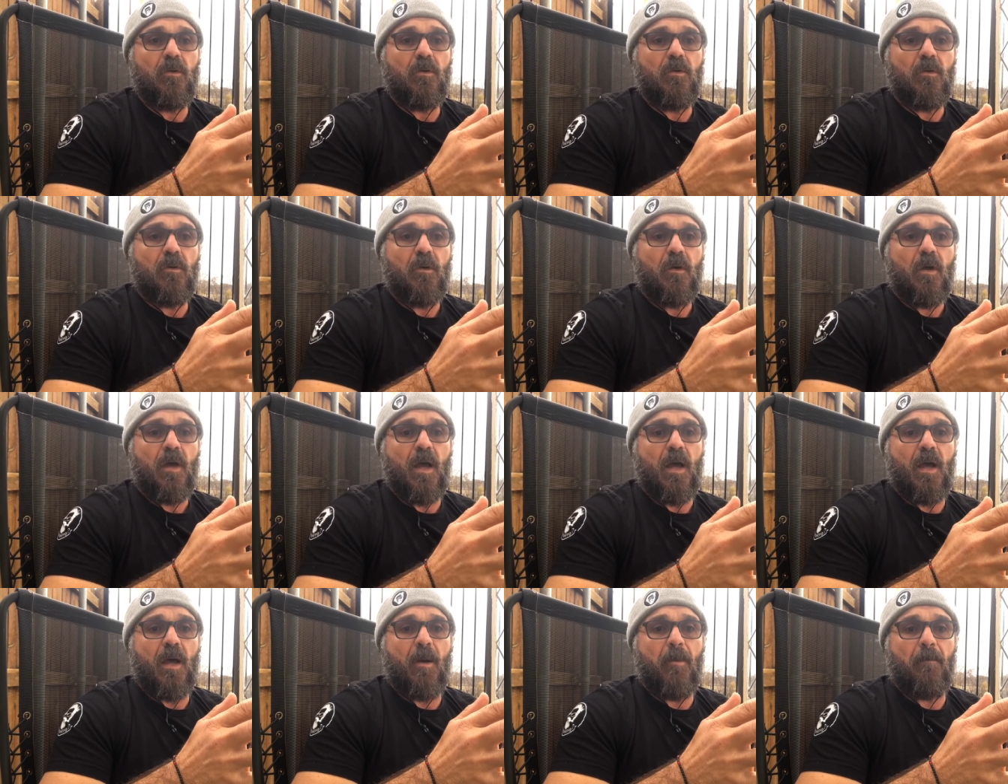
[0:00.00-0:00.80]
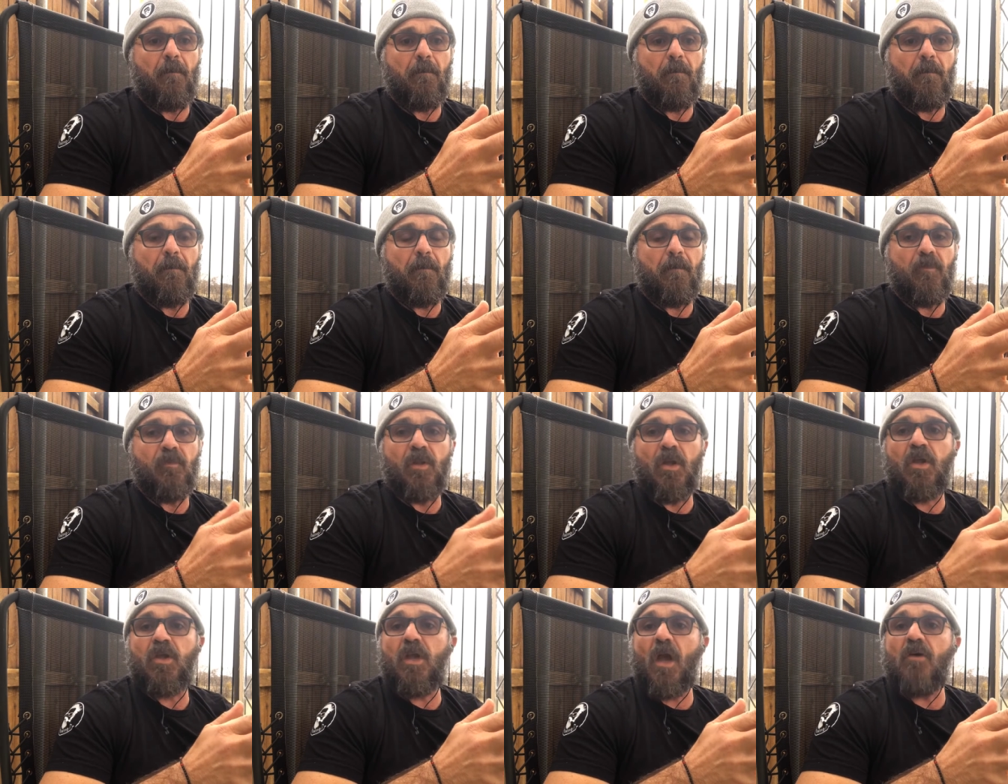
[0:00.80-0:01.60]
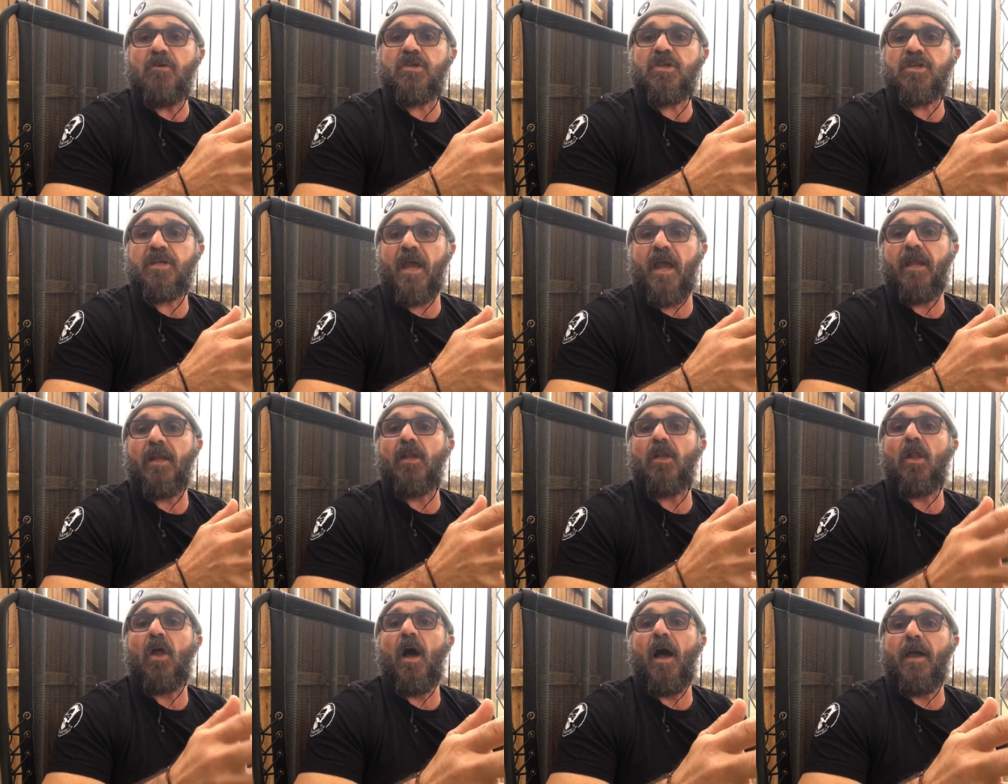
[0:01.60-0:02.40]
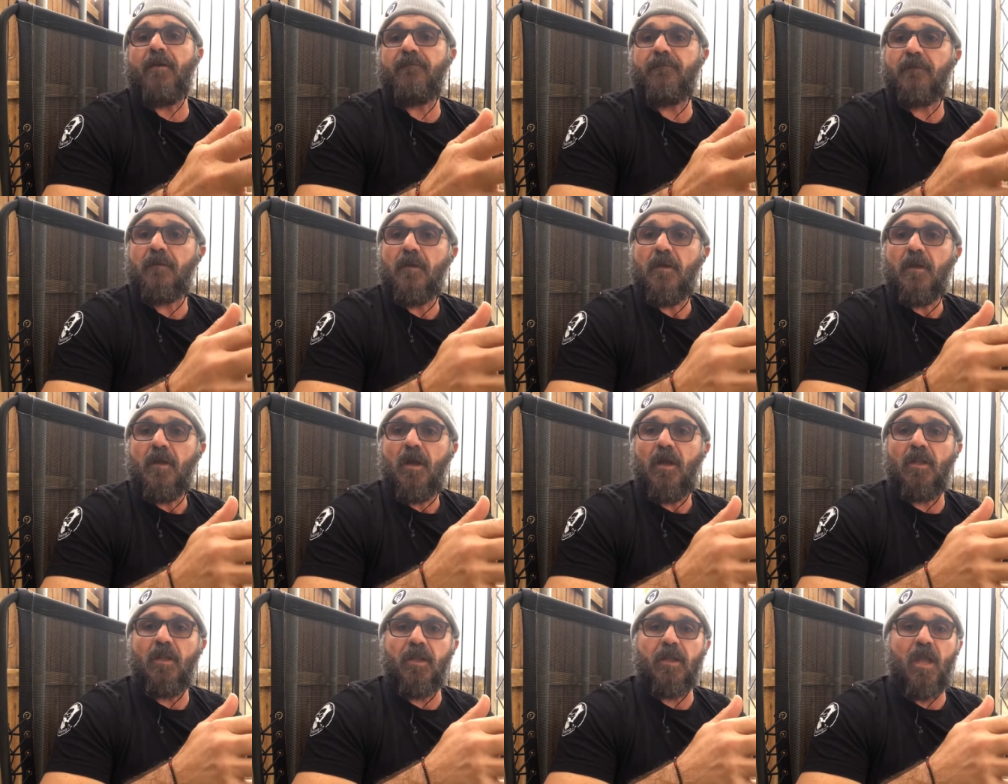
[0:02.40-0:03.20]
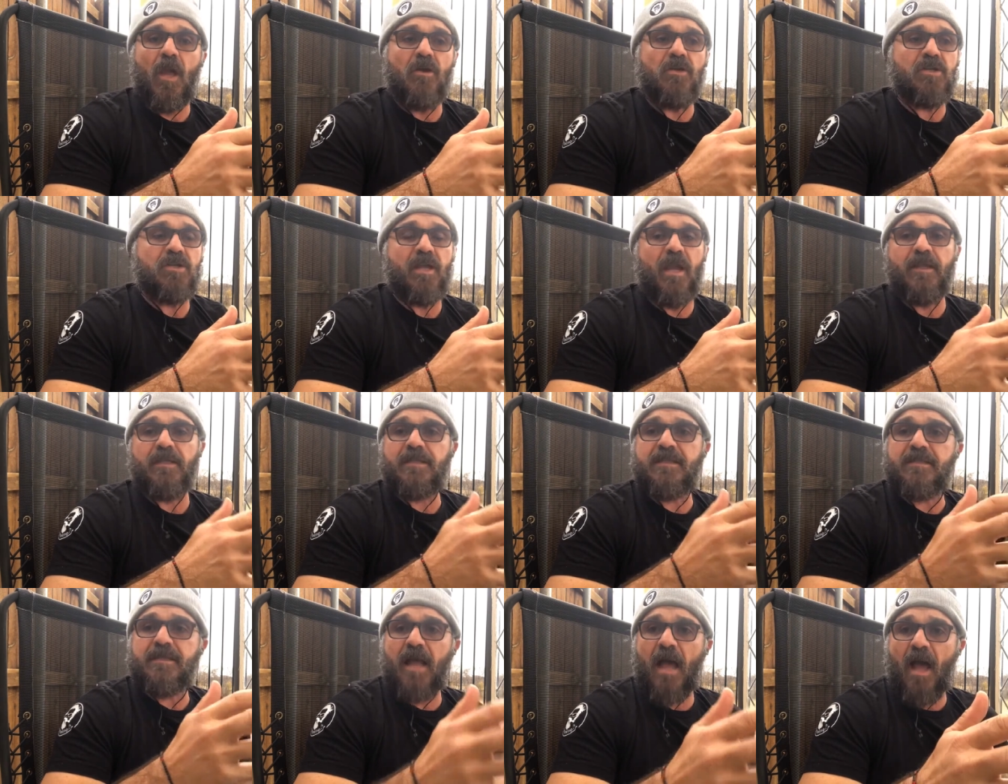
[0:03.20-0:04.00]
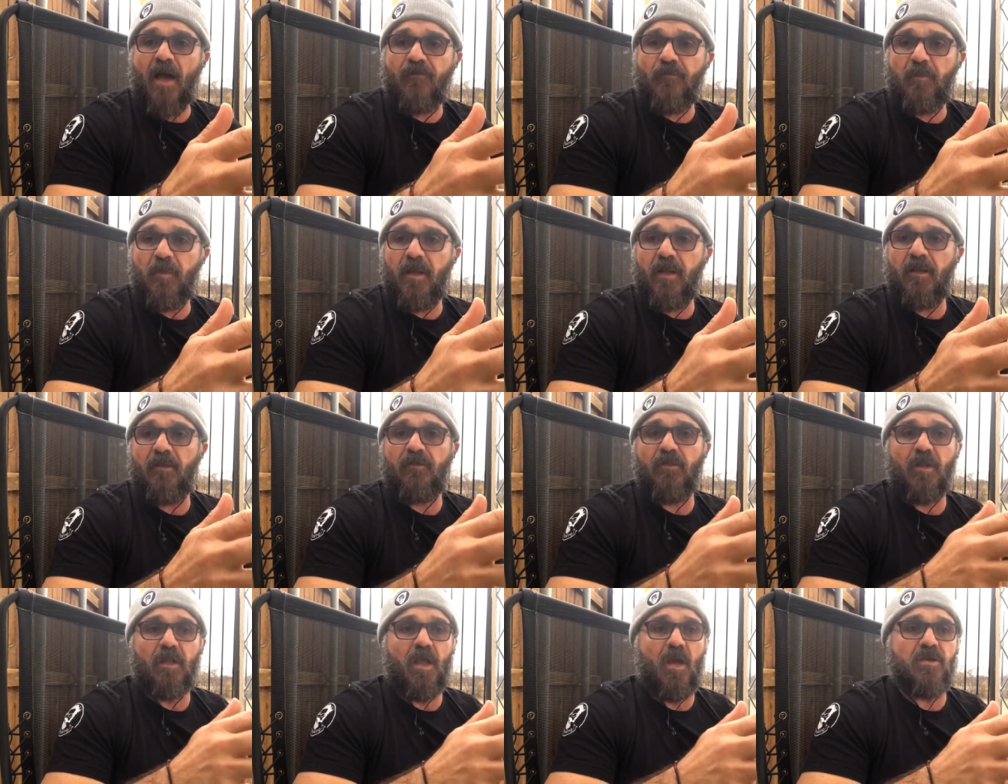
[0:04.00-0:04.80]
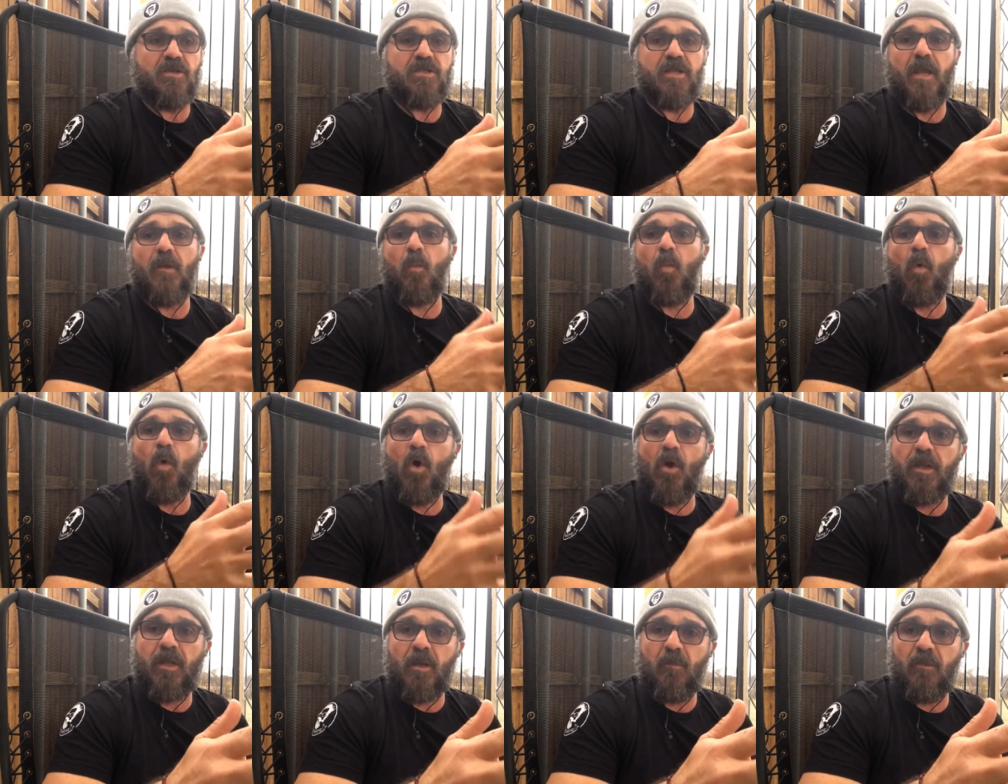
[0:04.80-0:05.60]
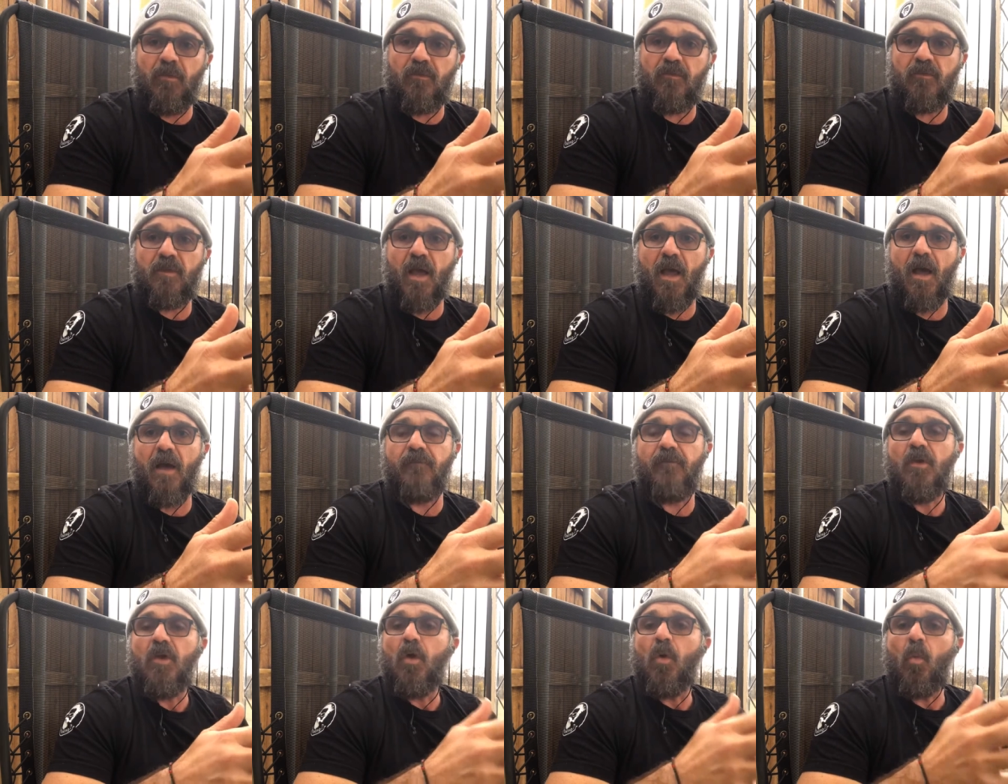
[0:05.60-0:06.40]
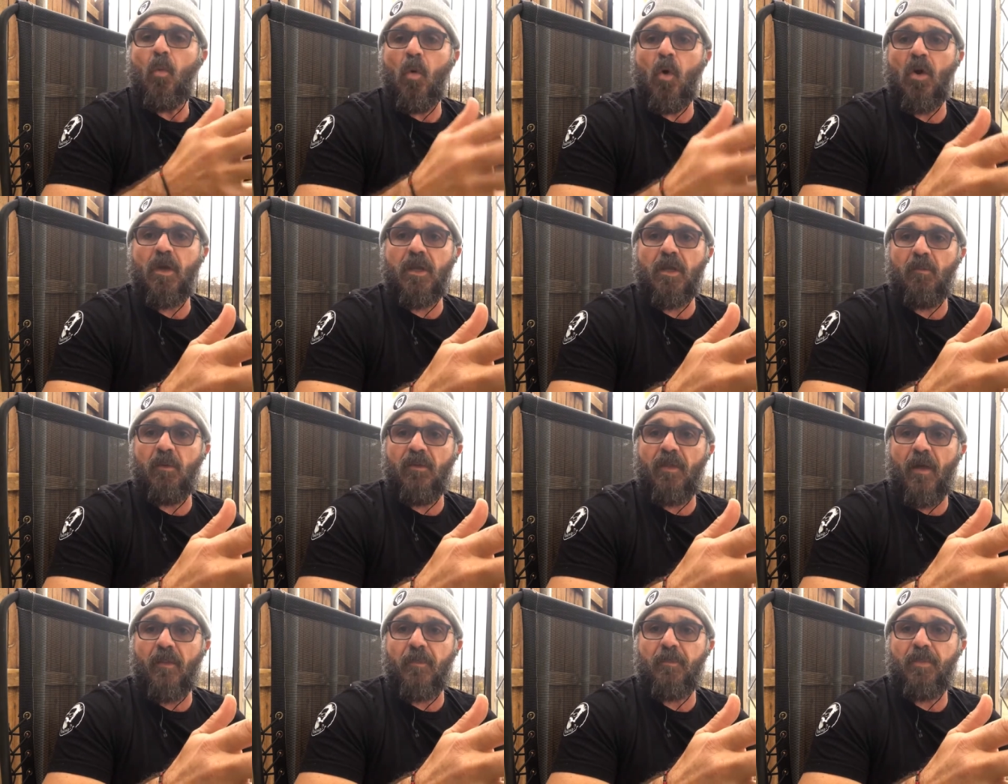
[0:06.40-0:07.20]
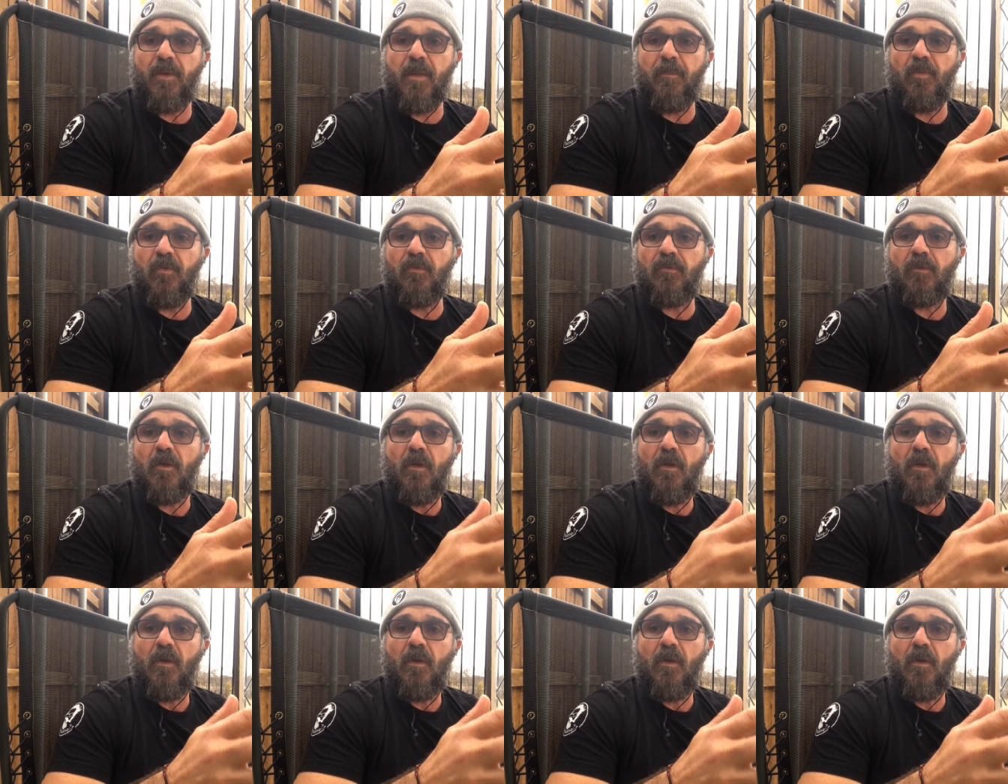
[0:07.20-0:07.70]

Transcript: um, negotiate life negotiate staff meetings, negotiate working with staff, working with other peoples.